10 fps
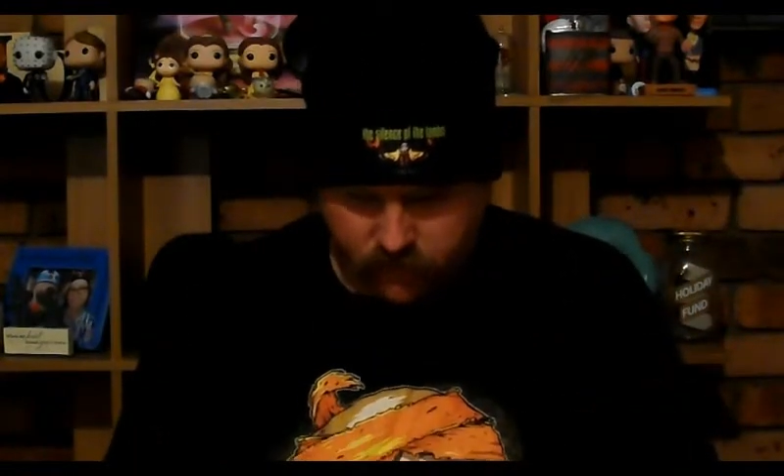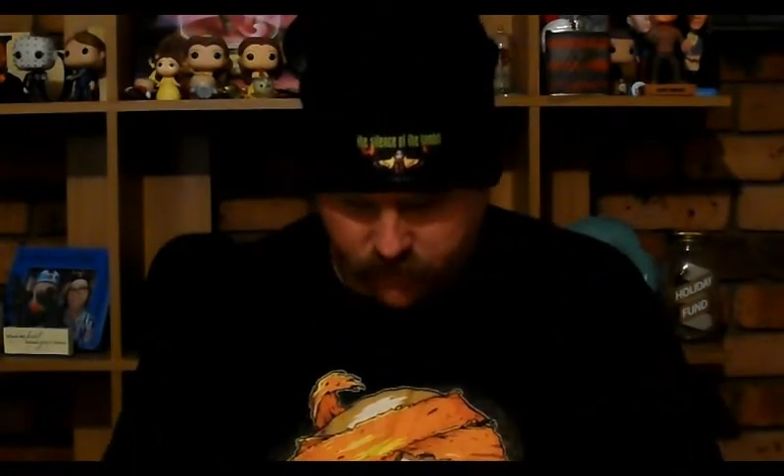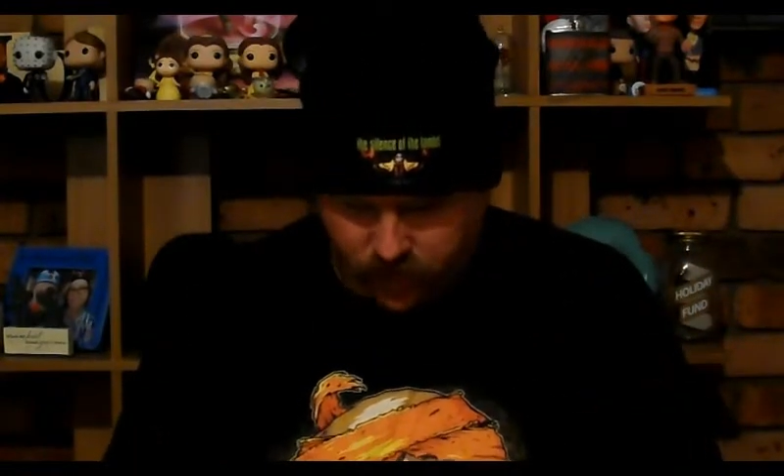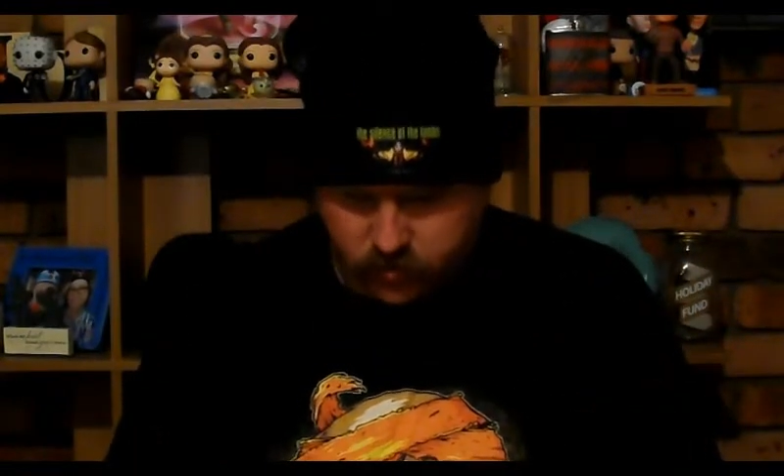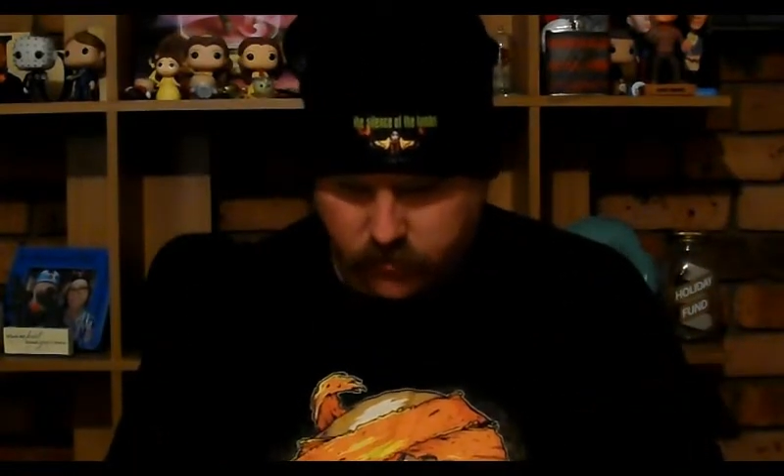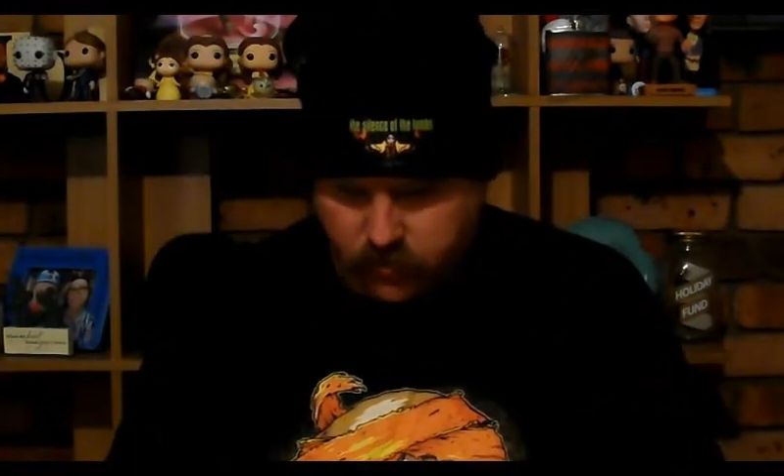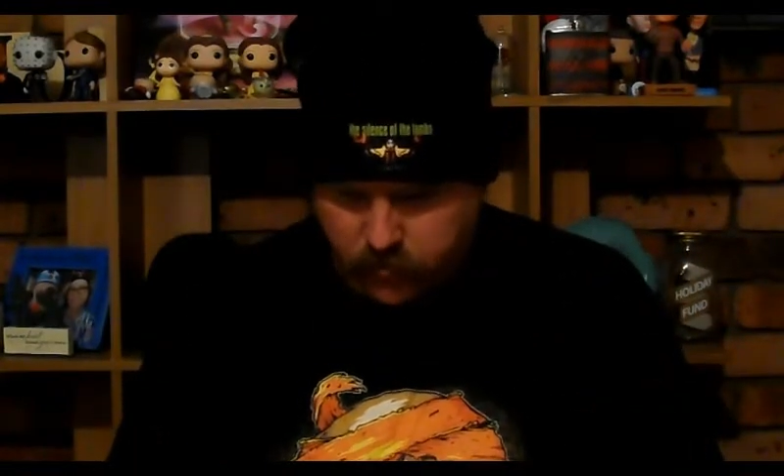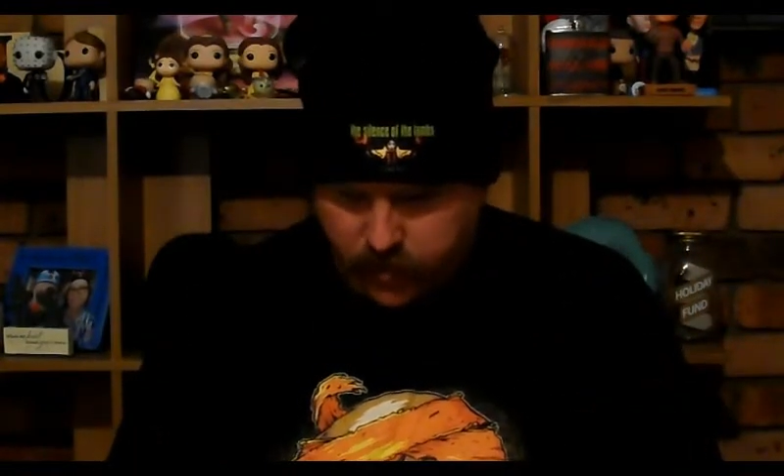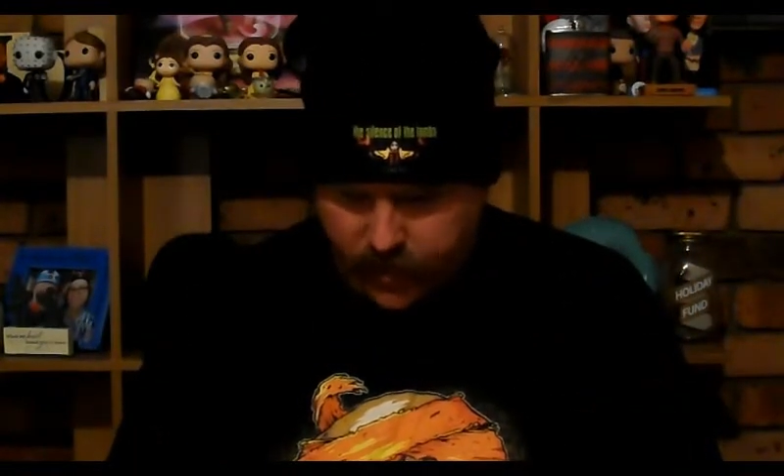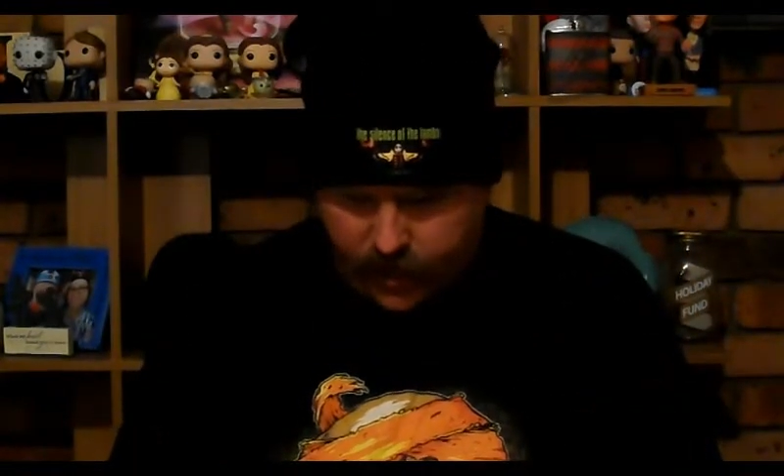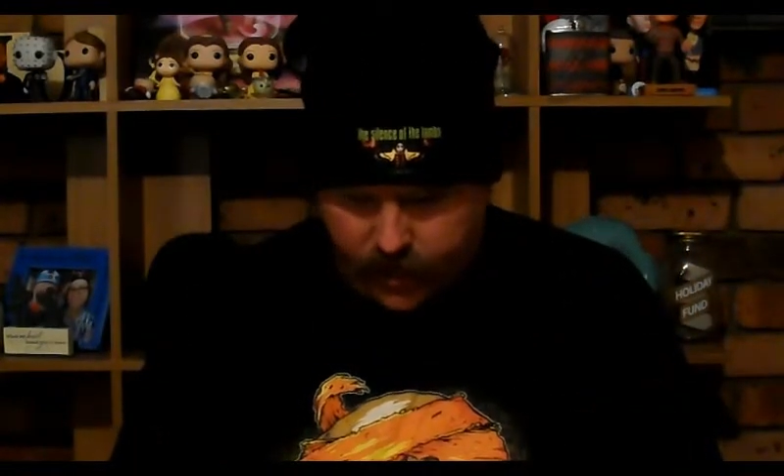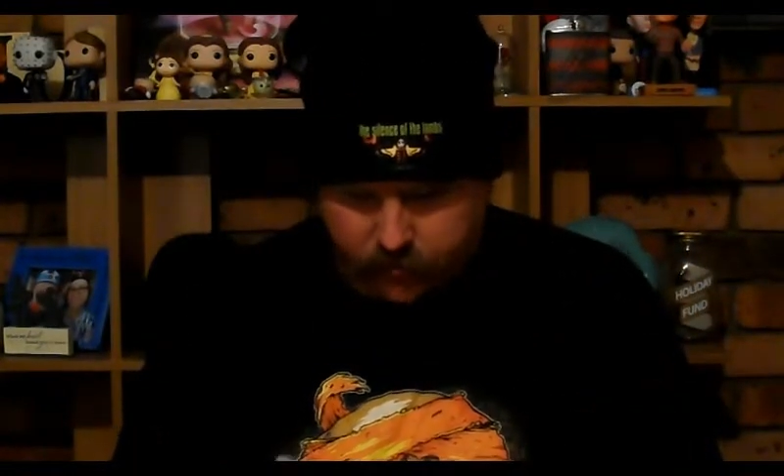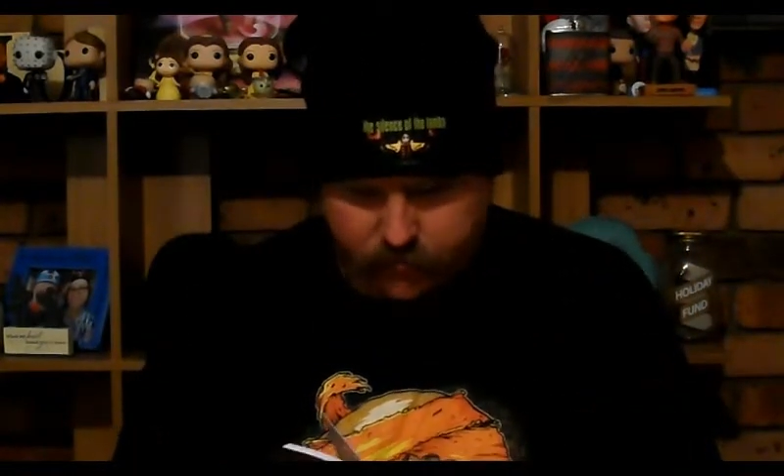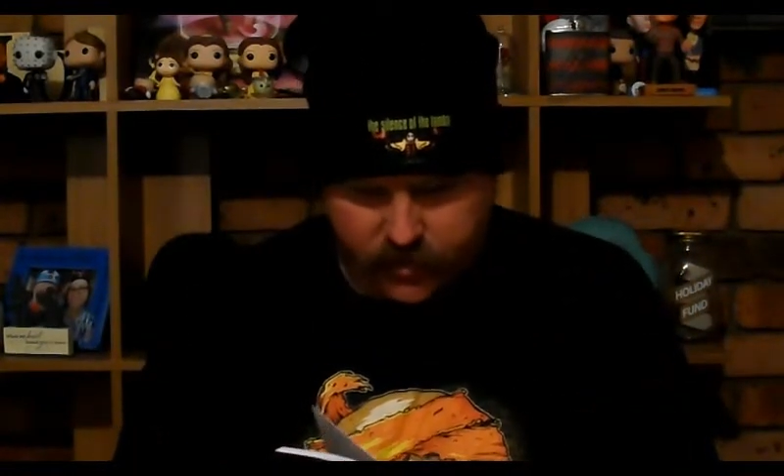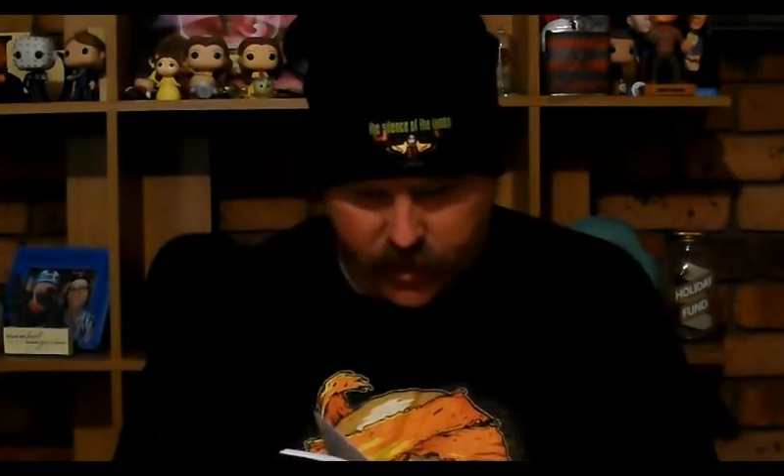Vault of the
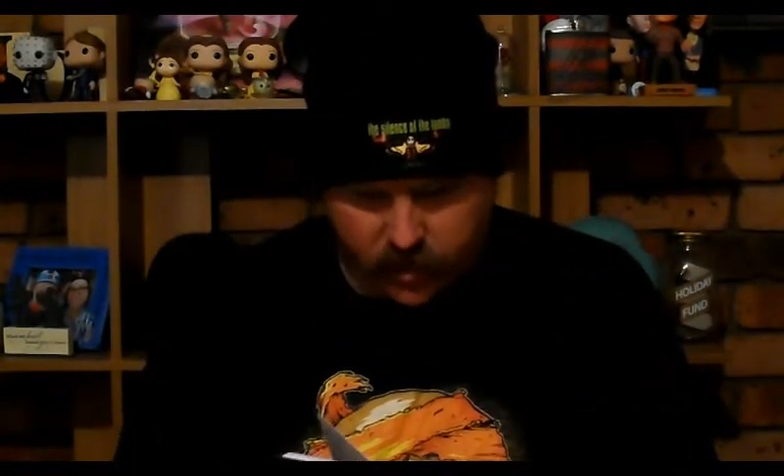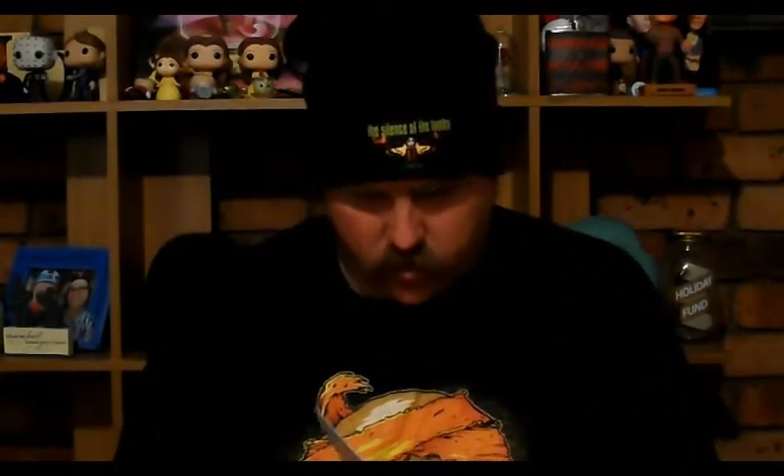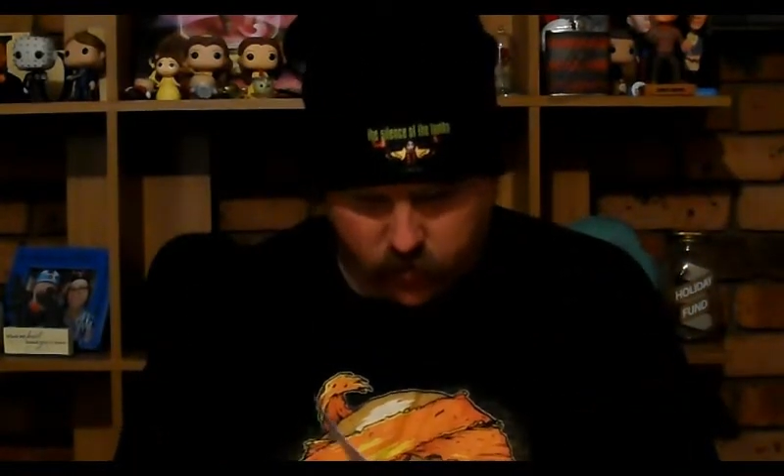Macabre, Dare